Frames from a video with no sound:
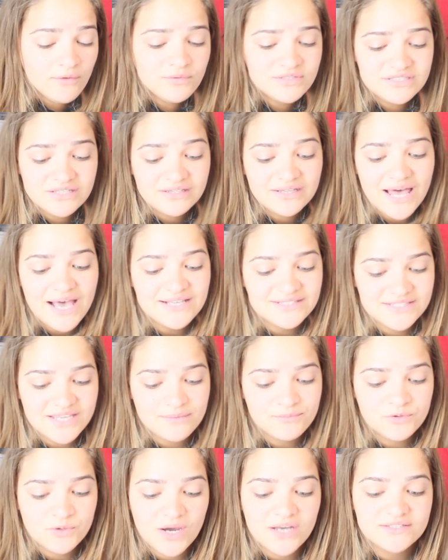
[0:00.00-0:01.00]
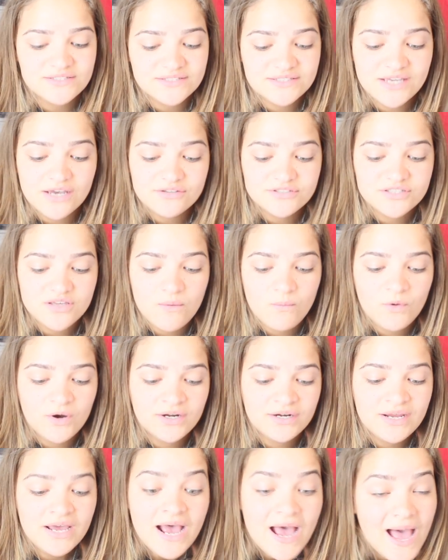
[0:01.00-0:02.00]
was the last time you got to tell
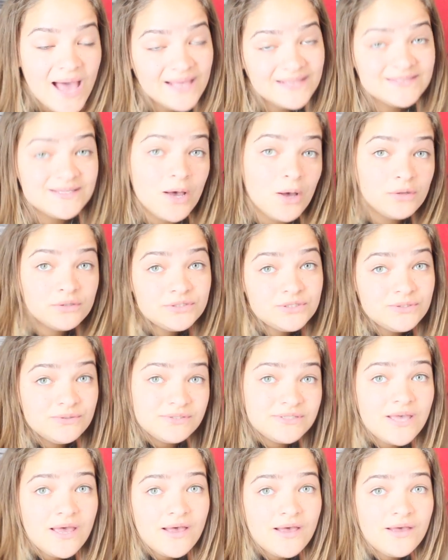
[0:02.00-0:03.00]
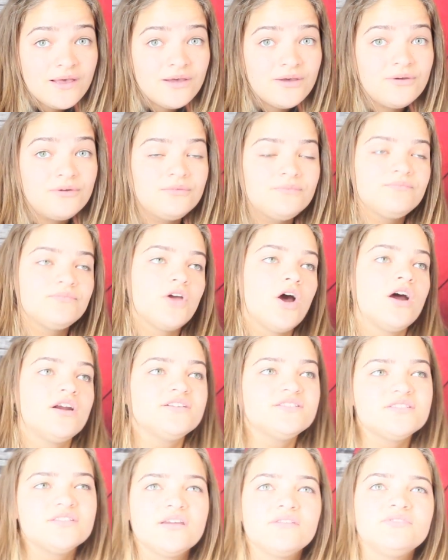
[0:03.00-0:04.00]
someone, I told you so?
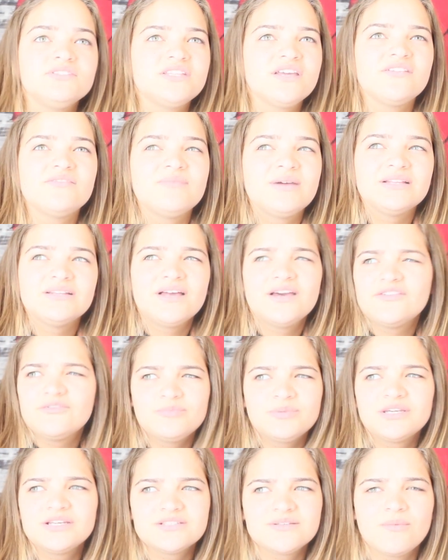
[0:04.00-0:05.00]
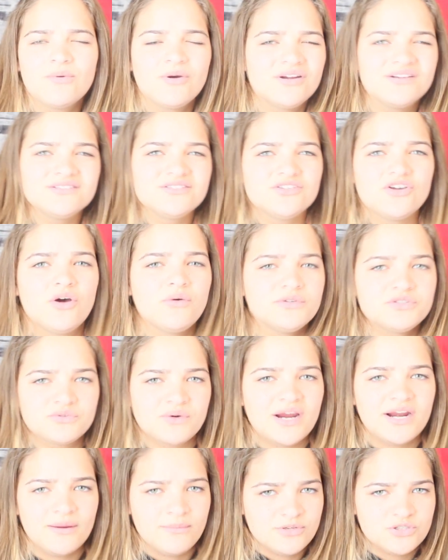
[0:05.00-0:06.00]
Honestly, every day of my life because I'm honestly always
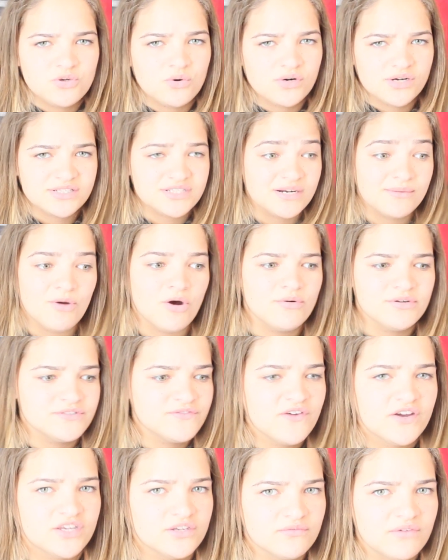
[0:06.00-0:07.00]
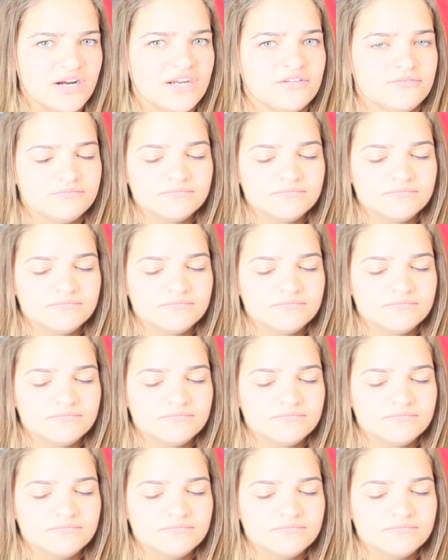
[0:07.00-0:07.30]
right. I'm a Taurus and I'm always fucking right.